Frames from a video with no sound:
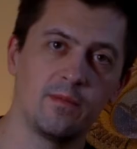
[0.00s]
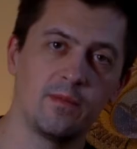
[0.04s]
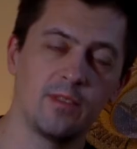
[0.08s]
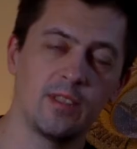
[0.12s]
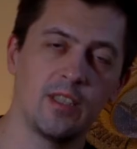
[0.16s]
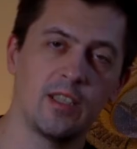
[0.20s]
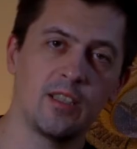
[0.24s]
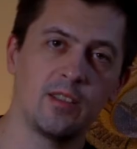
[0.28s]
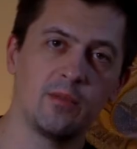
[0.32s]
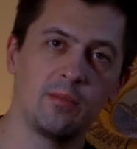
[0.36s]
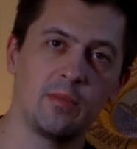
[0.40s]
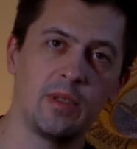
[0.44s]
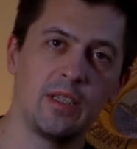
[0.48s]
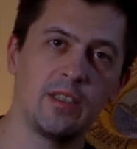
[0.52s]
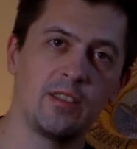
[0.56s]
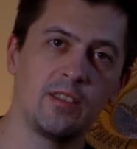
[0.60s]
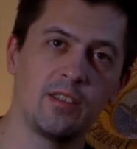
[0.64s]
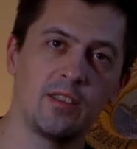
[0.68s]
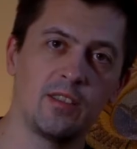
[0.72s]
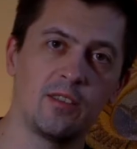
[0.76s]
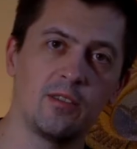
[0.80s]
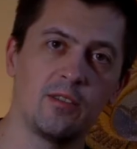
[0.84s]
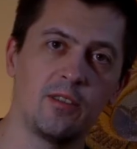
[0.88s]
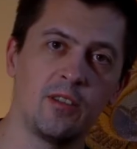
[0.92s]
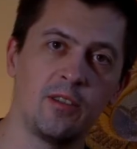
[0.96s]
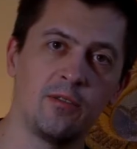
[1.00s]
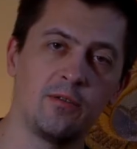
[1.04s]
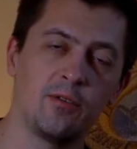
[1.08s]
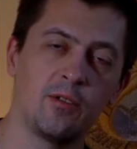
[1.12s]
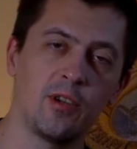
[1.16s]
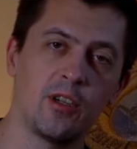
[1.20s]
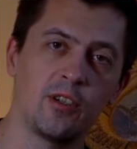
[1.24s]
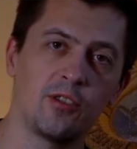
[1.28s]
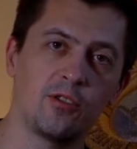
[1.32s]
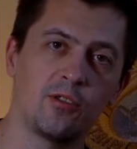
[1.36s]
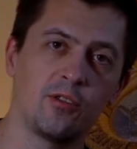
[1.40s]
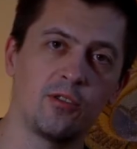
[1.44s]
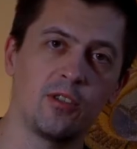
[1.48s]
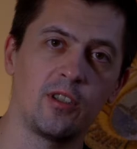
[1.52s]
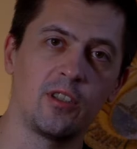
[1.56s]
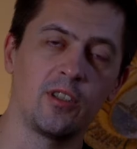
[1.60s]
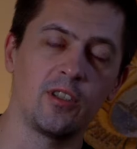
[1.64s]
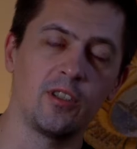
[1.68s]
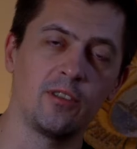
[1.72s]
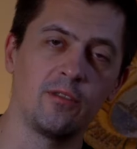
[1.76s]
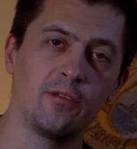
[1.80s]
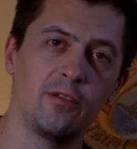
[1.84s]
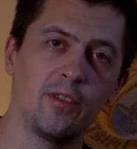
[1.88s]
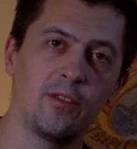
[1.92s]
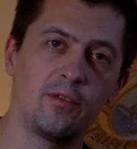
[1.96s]
That means if you are shooting
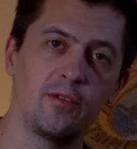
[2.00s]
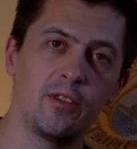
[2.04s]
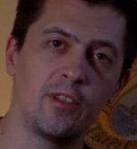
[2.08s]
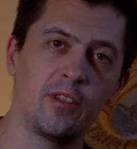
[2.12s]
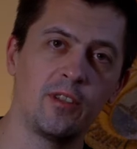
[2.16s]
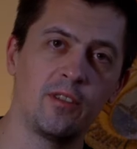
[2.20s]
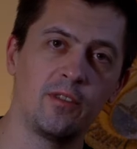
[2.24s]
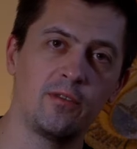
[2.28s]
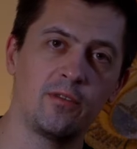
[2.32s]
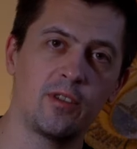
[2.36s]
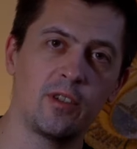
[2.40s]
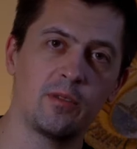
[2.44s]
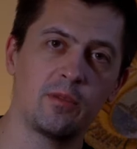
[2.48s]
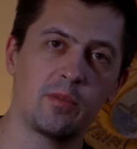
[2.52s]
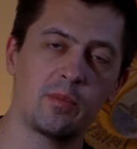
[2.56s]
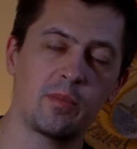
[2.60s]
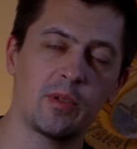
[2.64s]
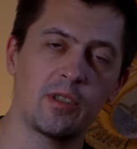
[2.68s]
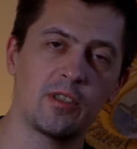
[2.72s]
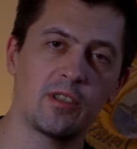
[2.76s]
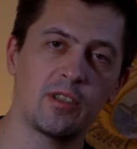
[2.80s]
in fifty frames per